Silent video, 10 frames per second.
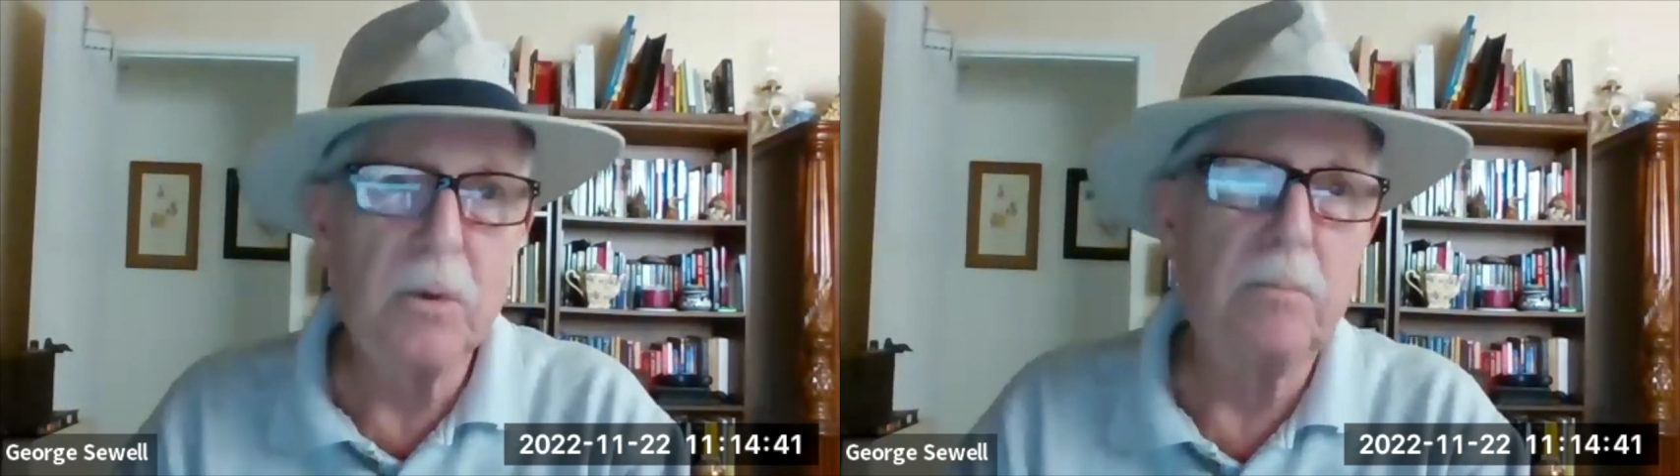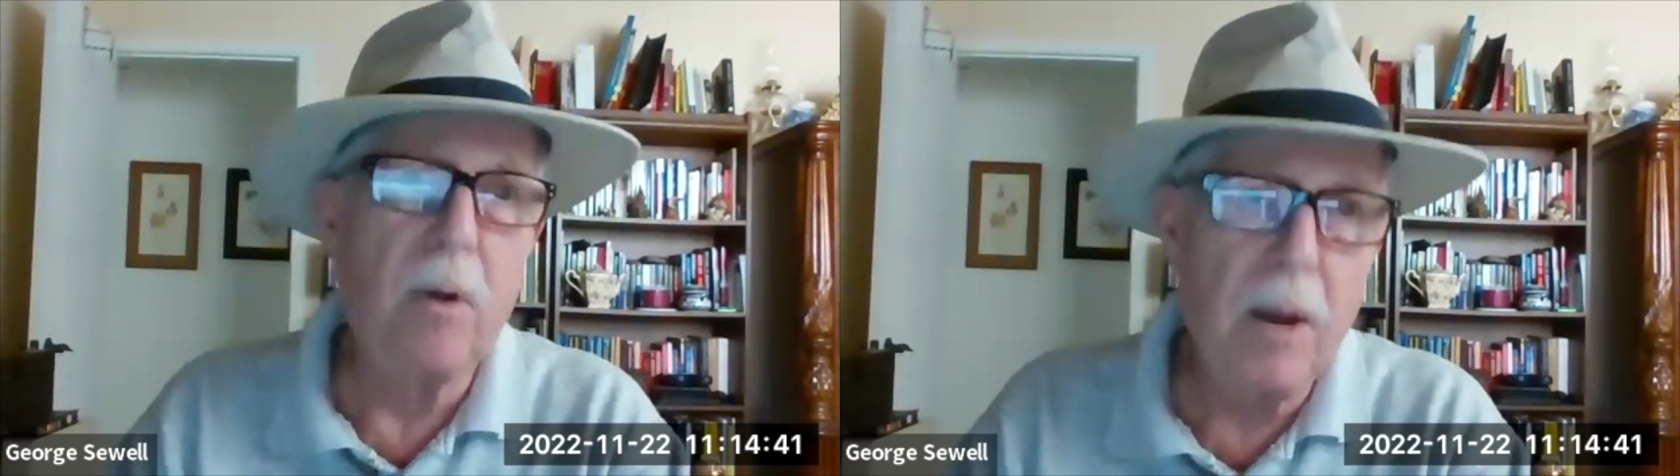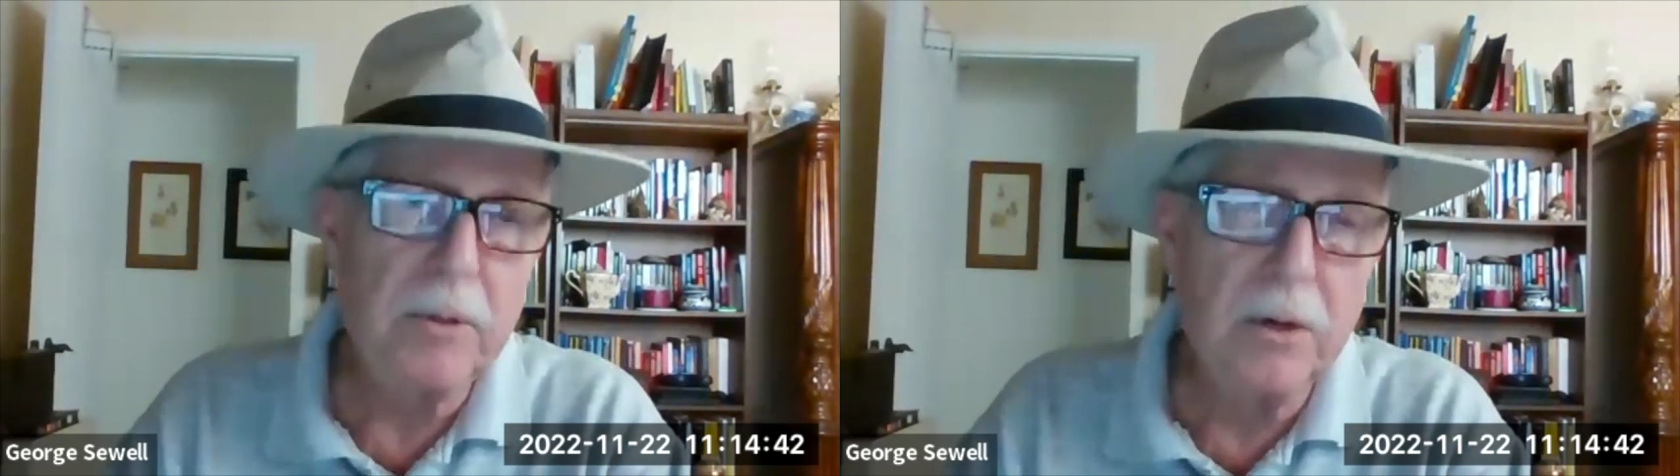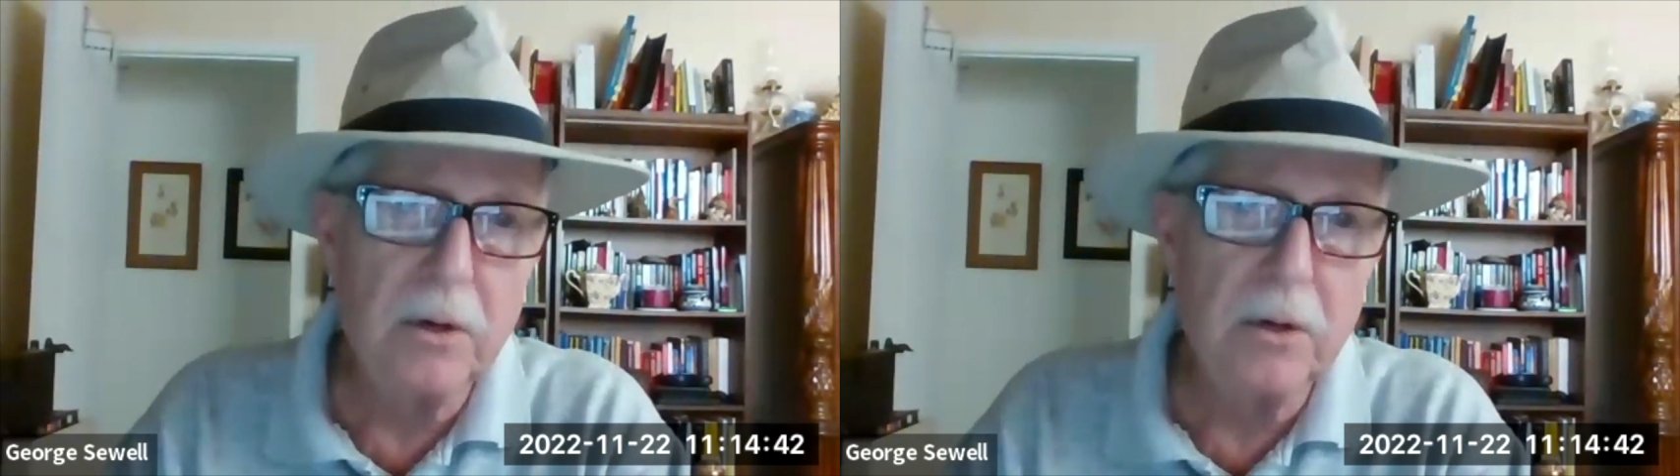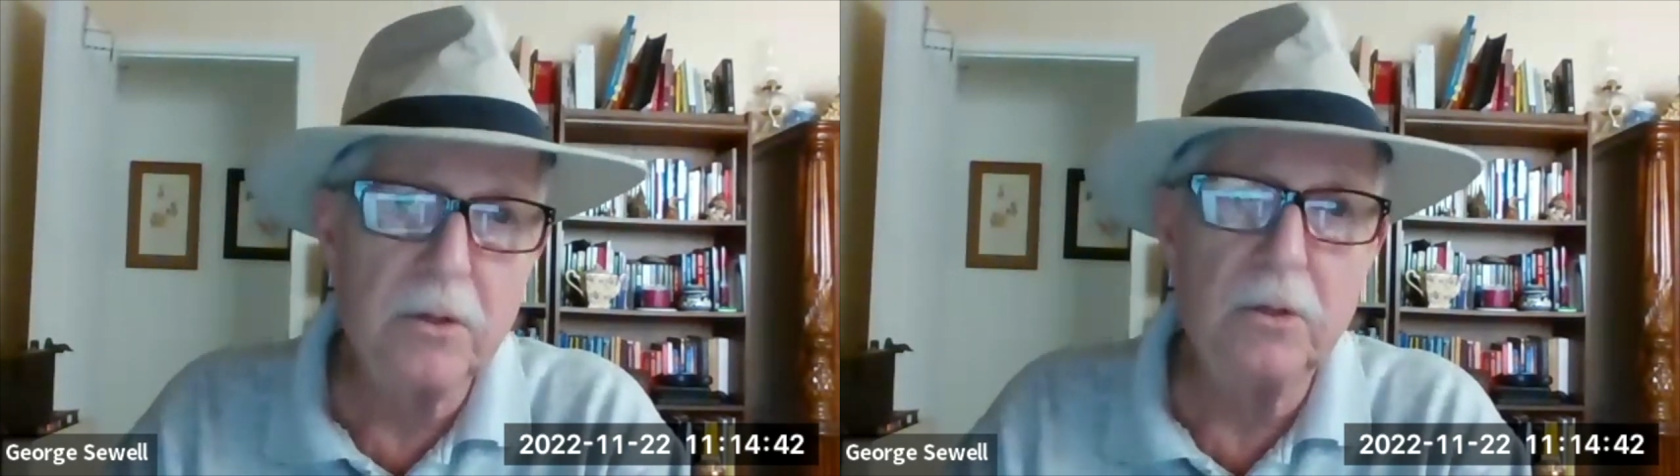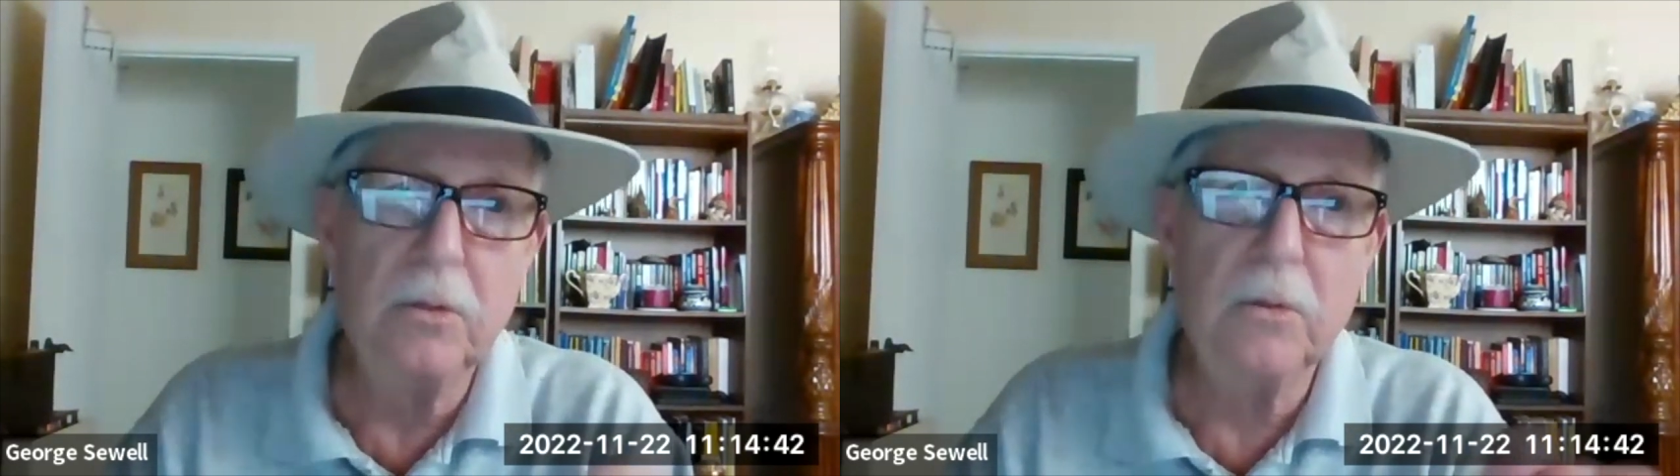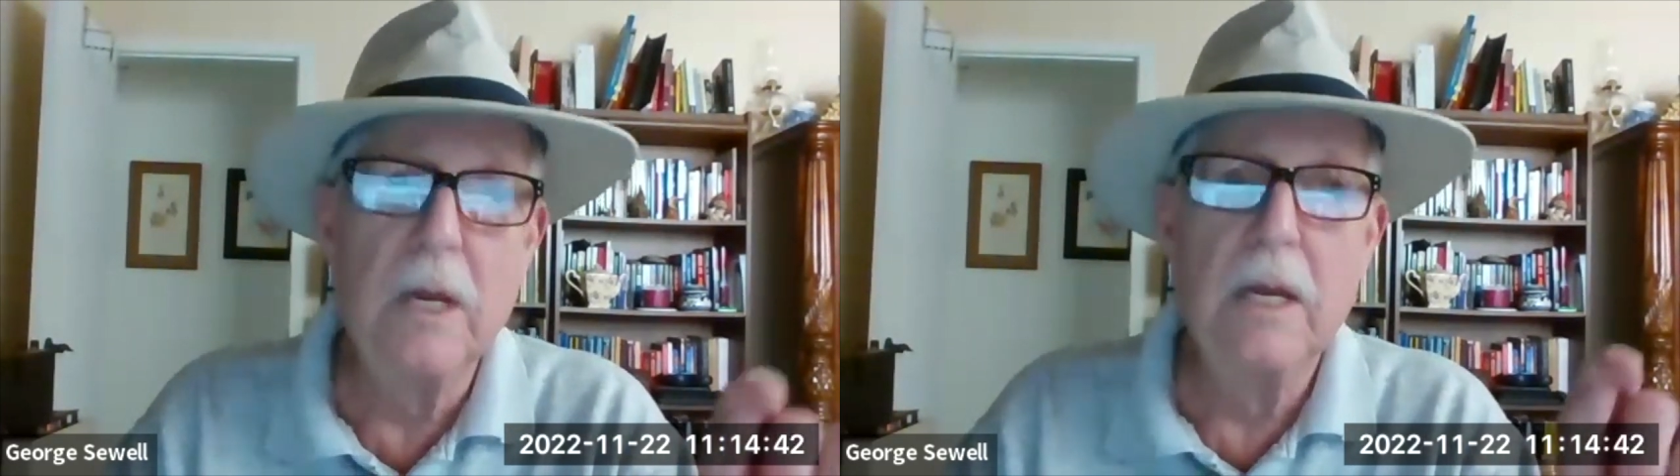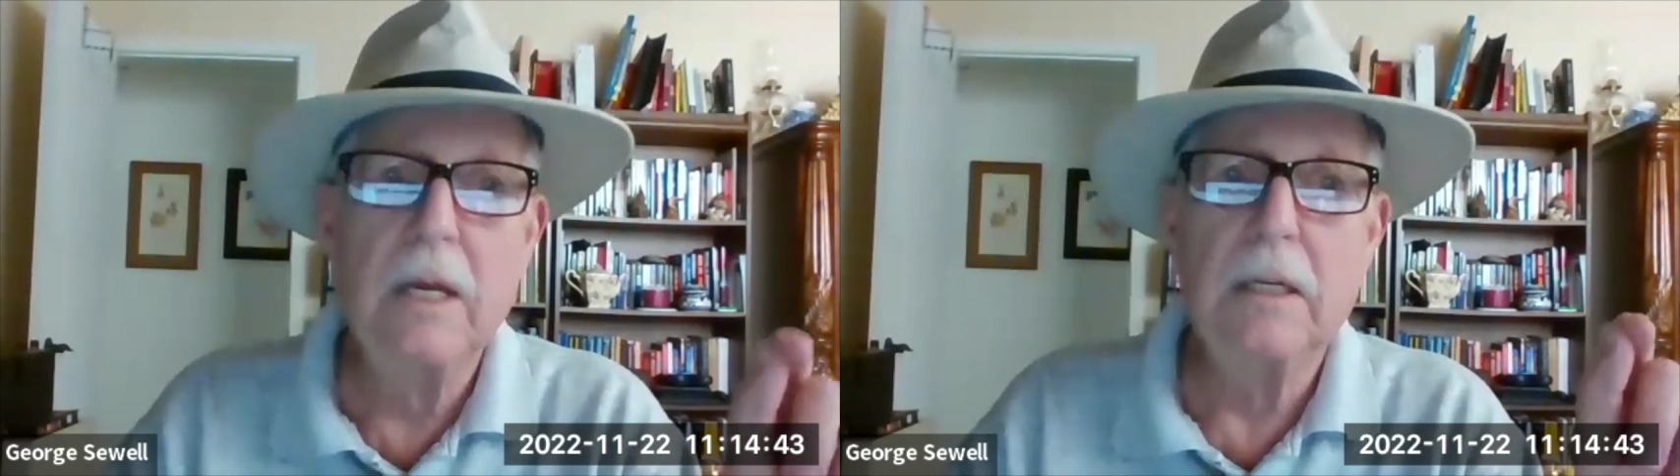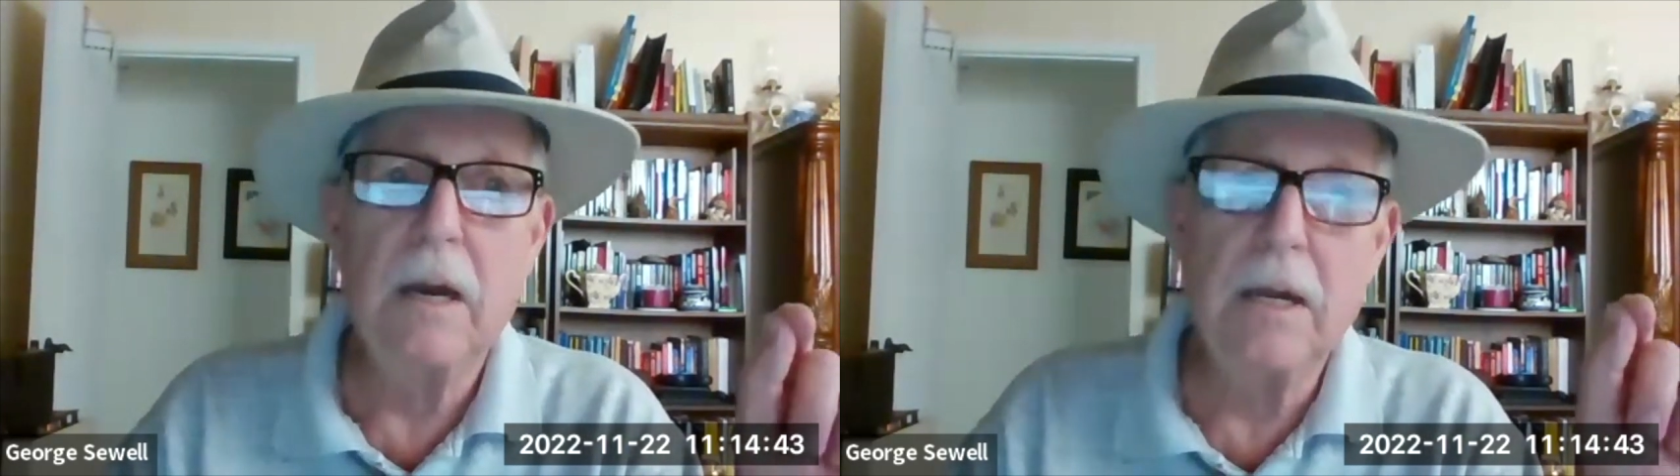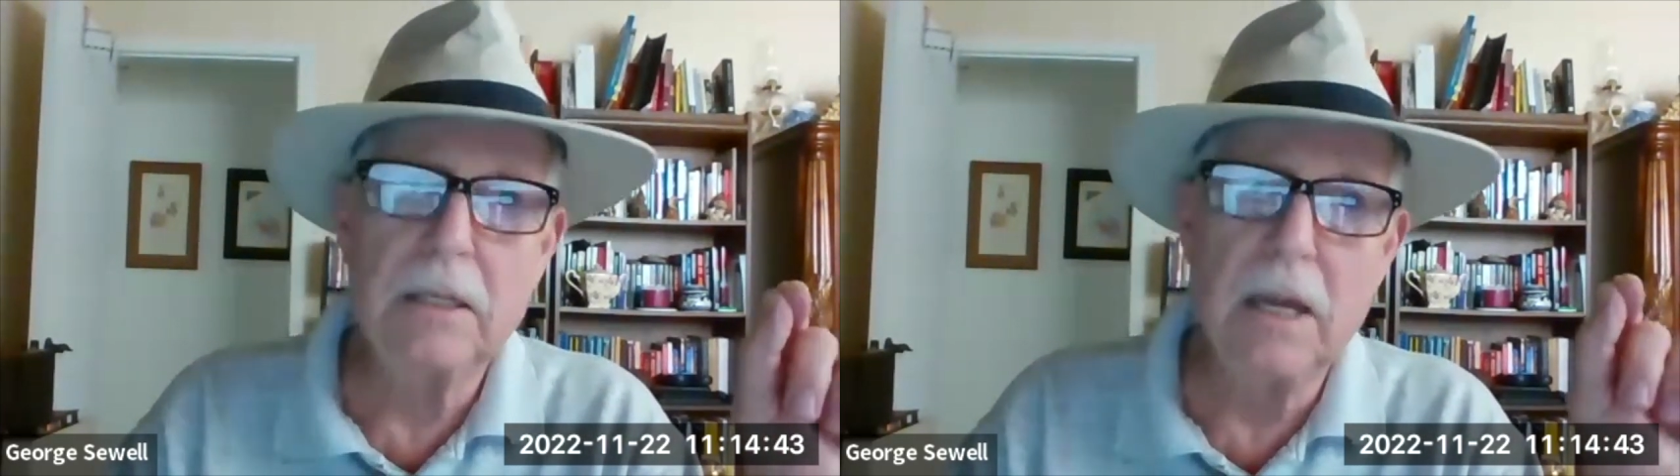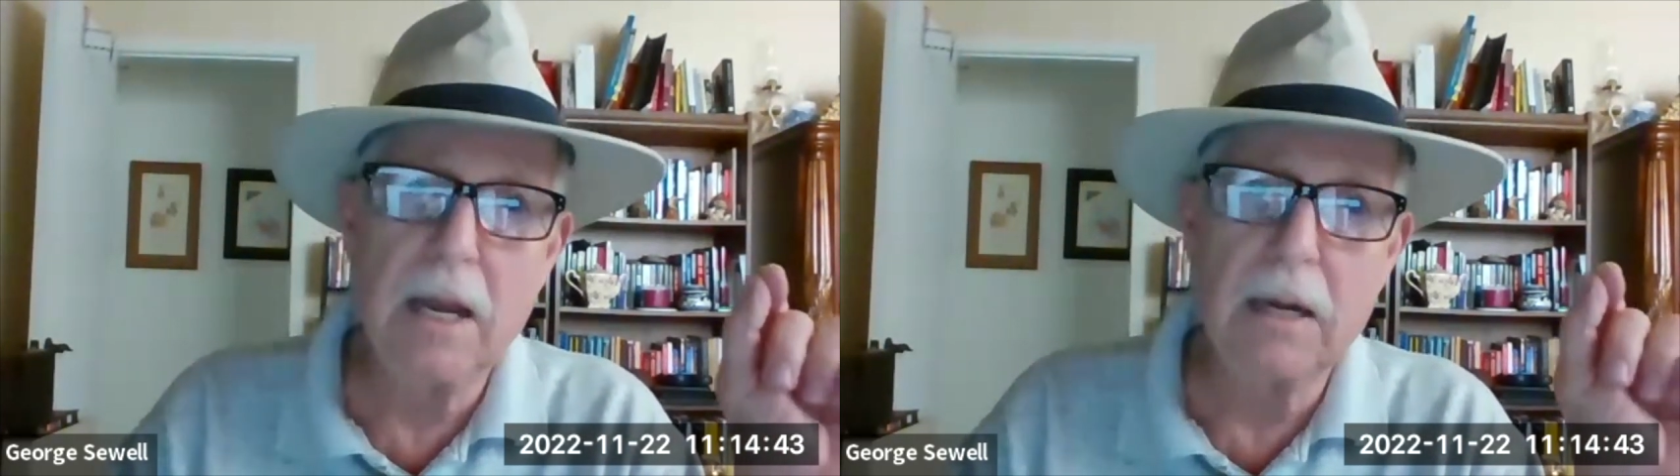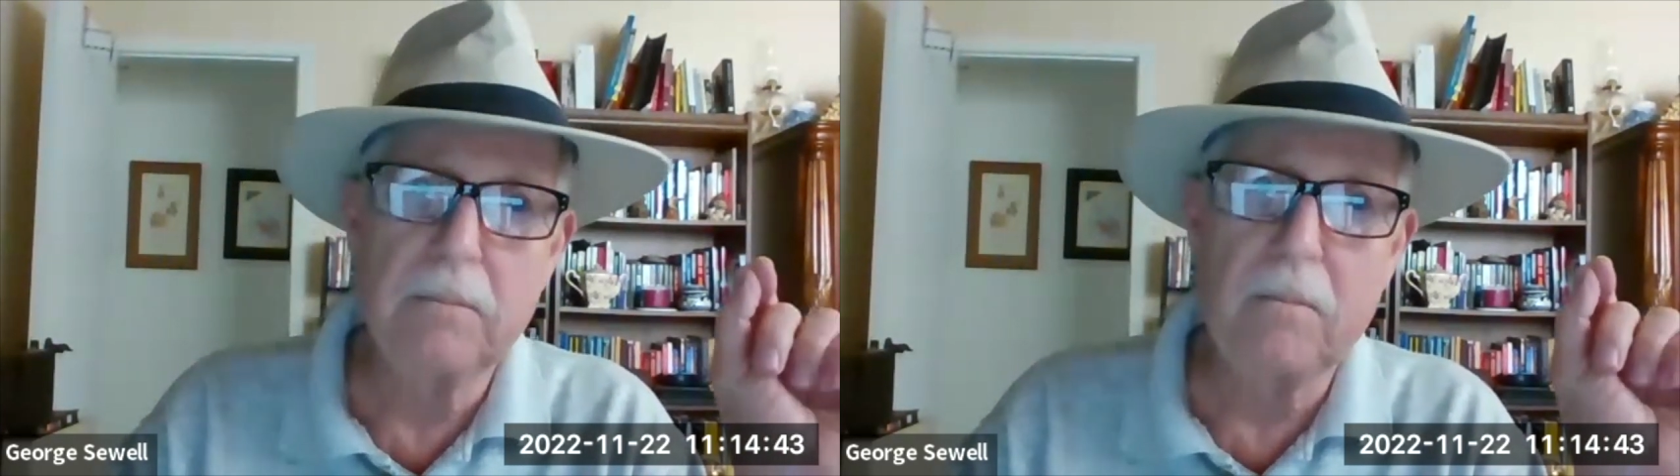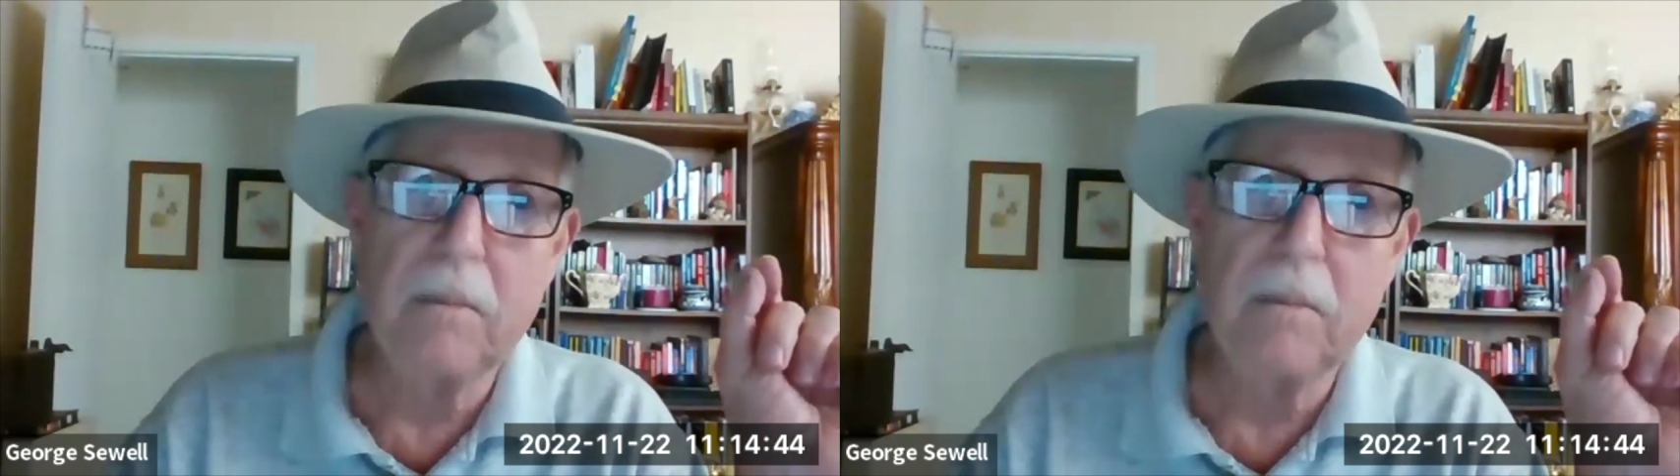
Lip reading: what prompted her to contact